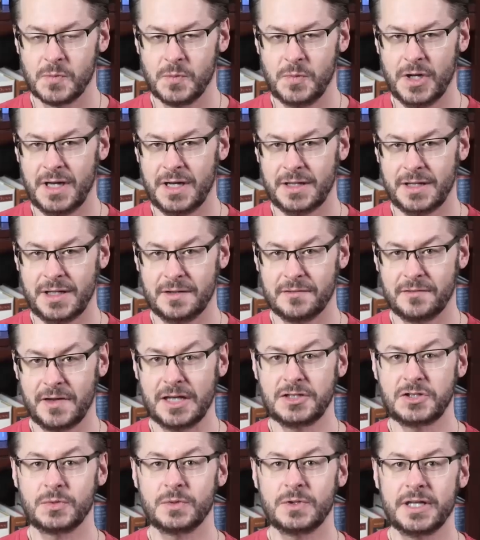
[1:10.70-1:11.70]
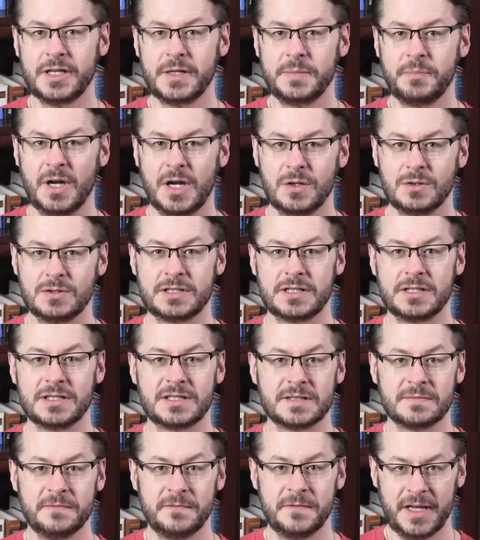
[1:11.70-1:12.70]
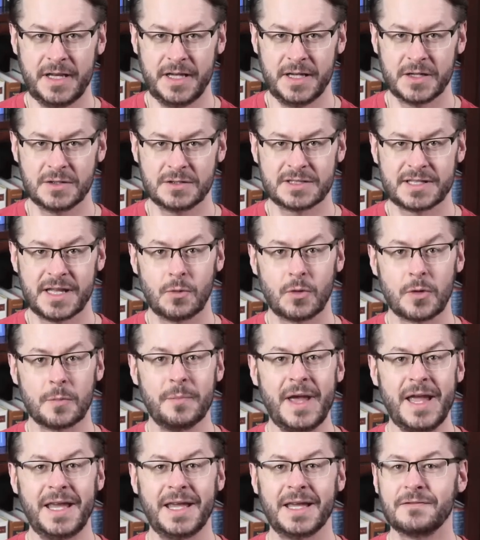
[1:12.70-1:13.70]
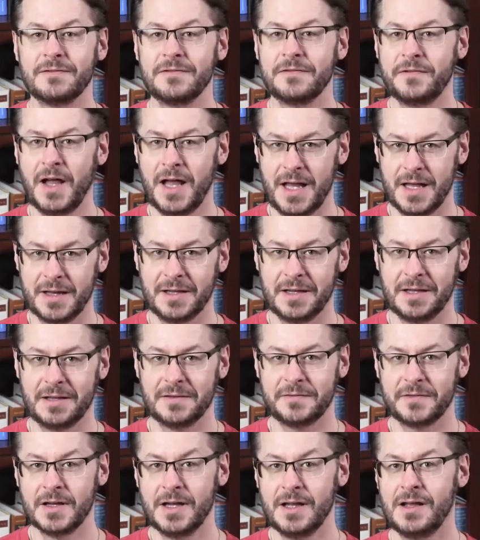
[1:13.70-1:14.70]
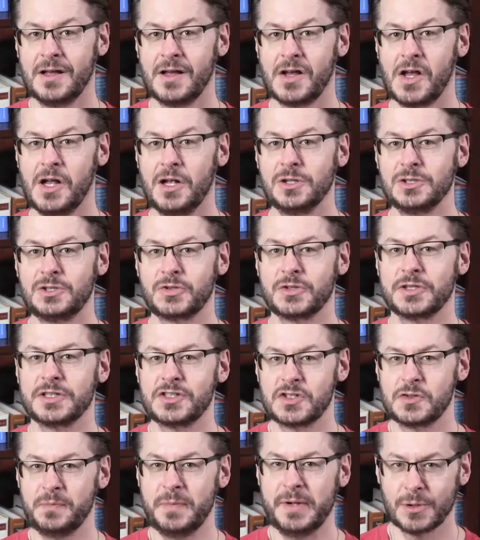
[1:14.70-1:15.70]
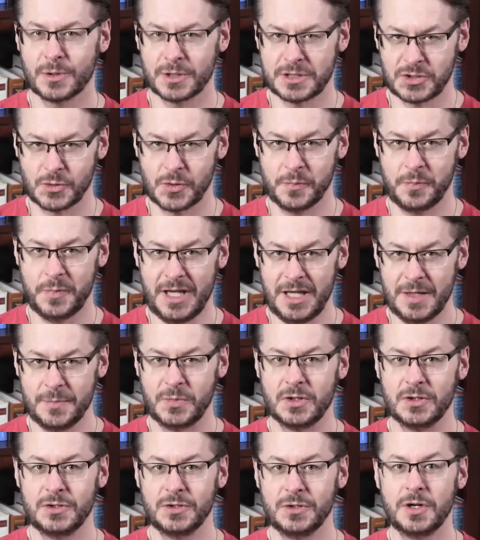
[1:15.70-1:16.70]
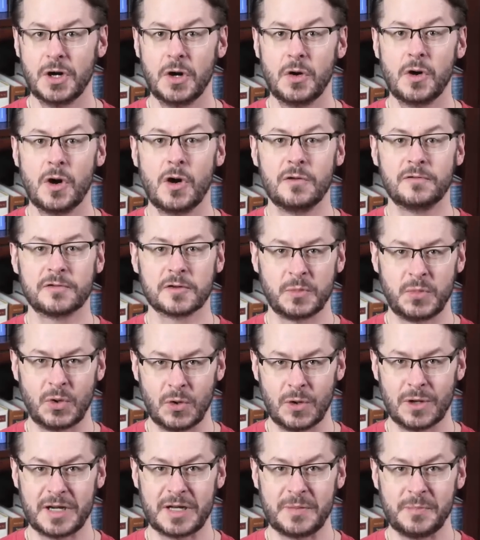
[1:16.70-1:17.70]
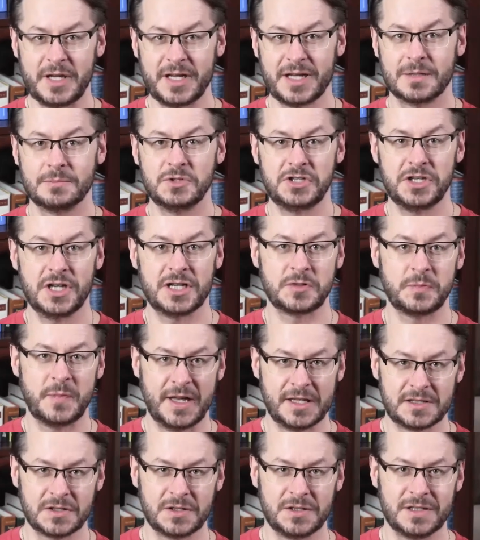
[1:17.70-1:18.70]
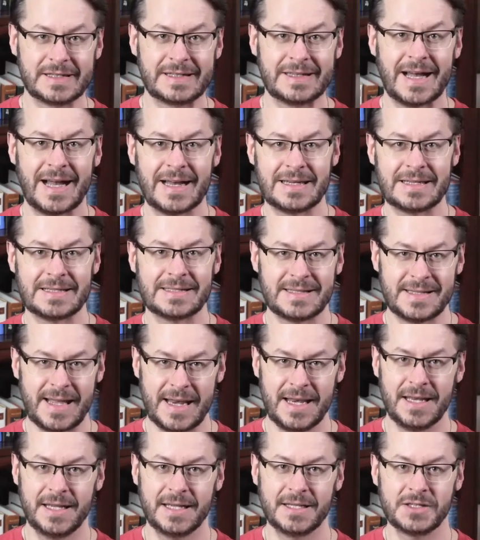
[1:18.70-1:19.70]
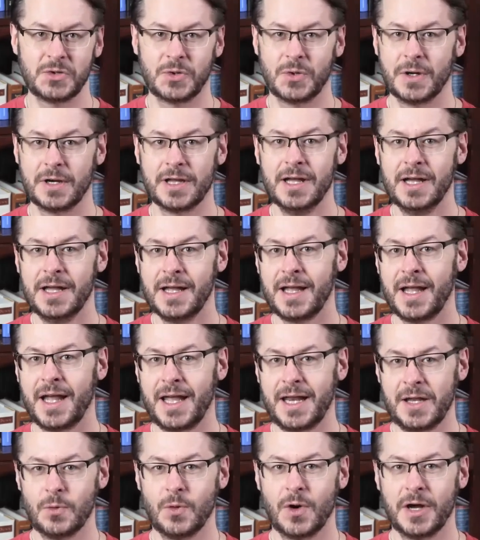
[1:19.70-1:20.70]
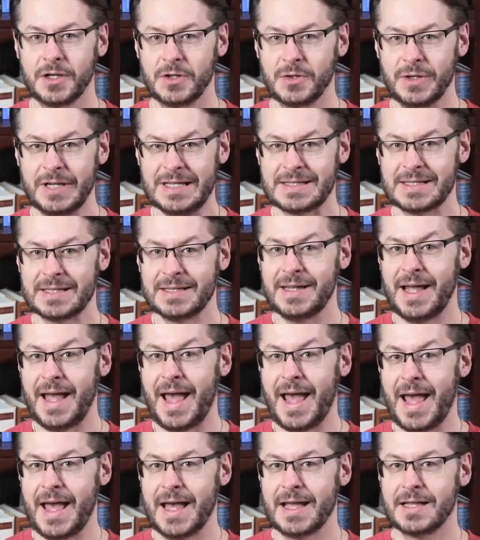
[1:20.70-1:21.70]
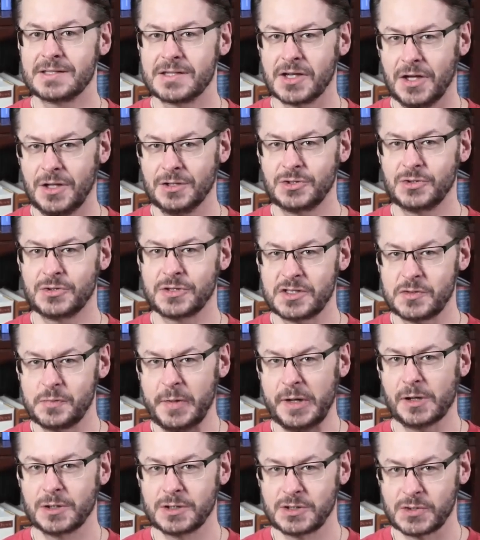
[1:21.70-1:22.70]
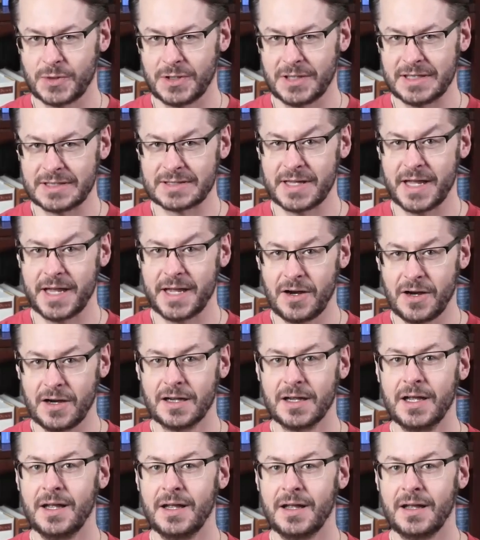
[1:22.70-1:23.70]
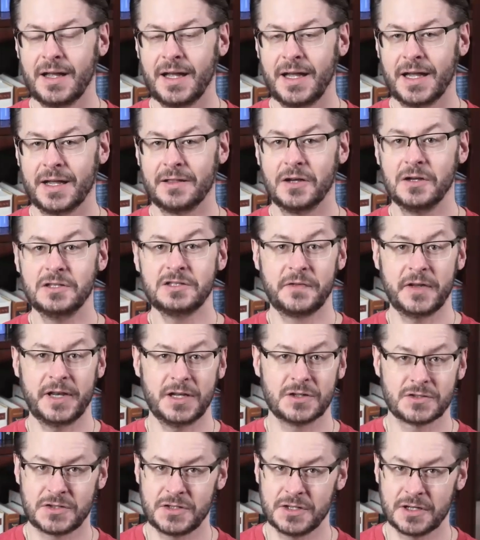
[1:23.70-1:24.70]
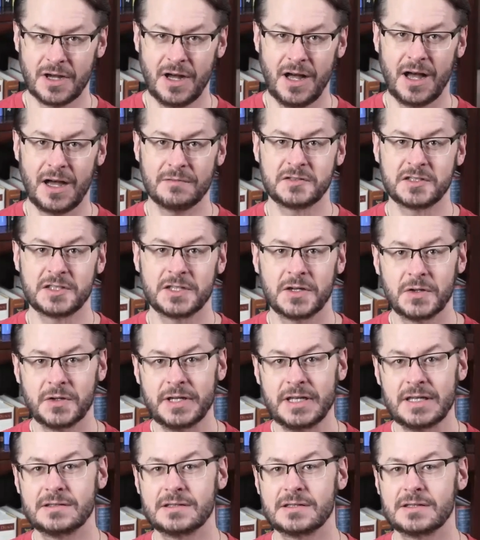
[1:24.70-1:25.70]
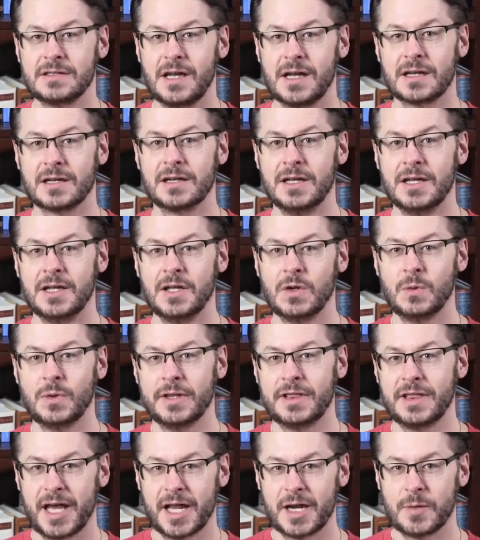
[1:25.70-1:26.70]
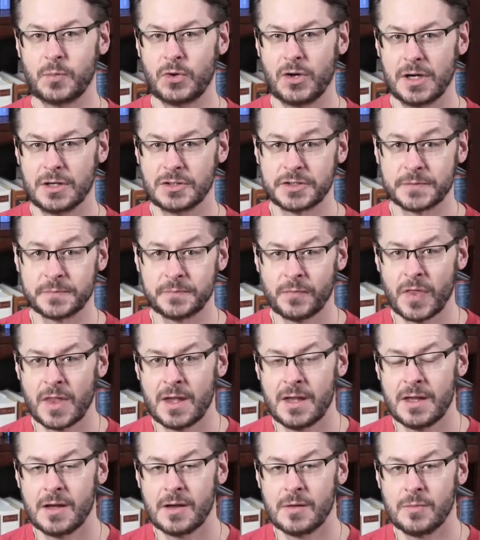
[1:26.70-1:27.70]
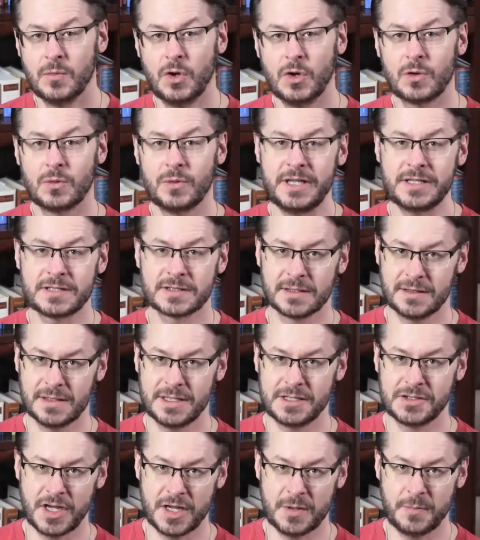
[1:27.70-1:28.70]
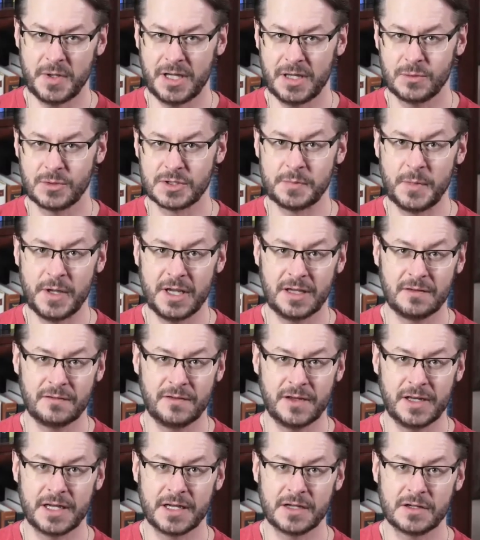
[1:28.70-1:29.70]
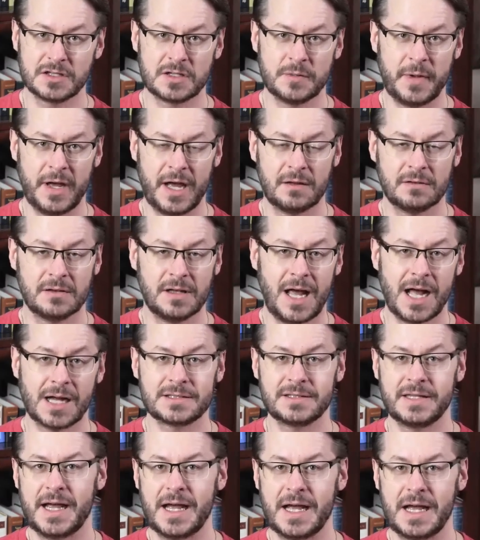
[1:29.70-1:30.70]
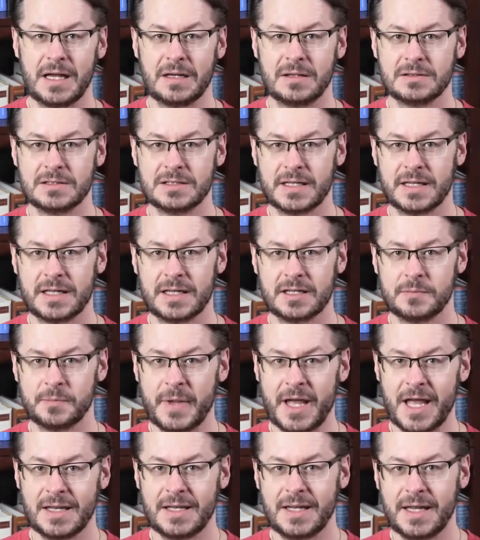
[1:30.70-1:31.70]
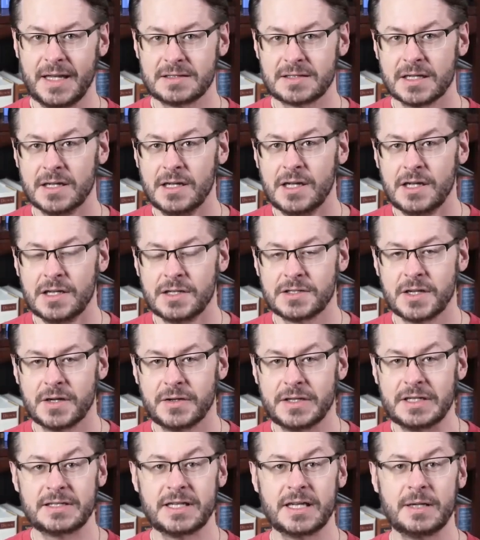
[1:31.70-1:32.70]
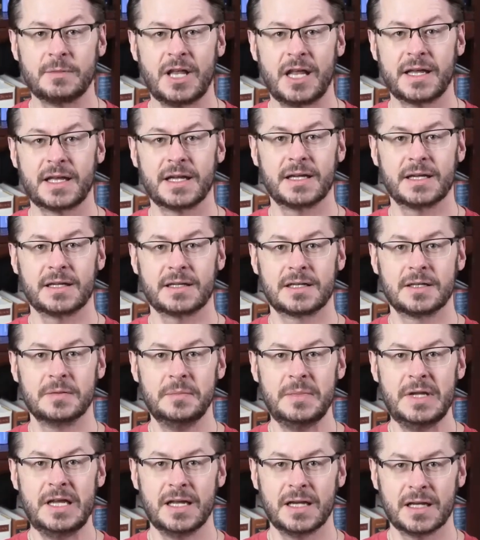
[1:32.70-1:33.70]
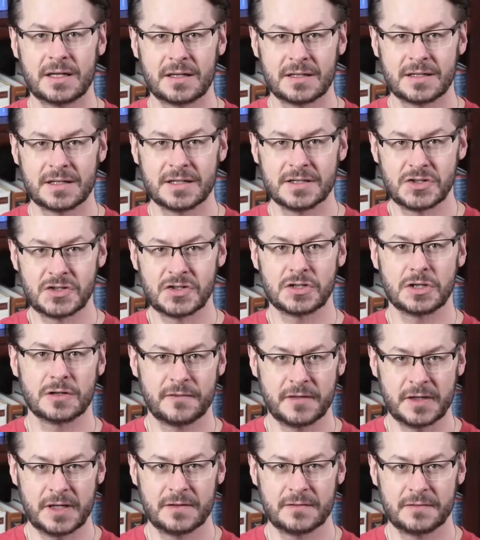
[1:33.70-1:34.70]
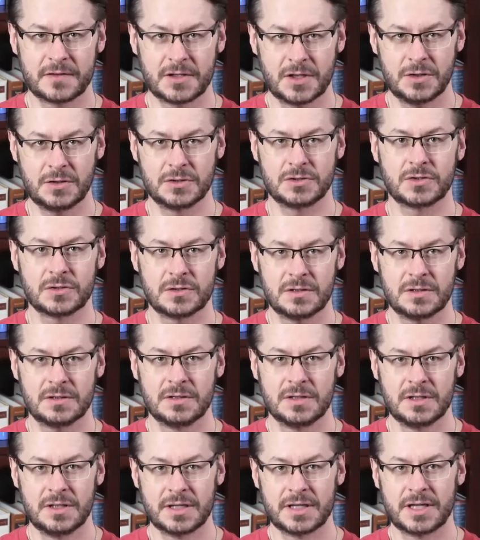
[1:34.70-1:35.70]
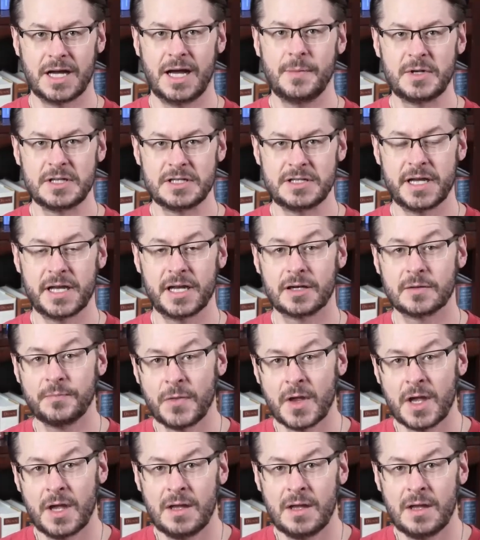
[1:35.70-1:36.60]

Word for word: But he eventually posted some videos that were making fun of ultra spiritual people who go overboard and become judgmental and condescending toward anyone who isn't as ultra spiritual as they are. And those videos took off, so he stuck with that approach. More recently, JP was making videos about lockdowns and mandates, so he seemed like a comedic, conservative, cultural commentator.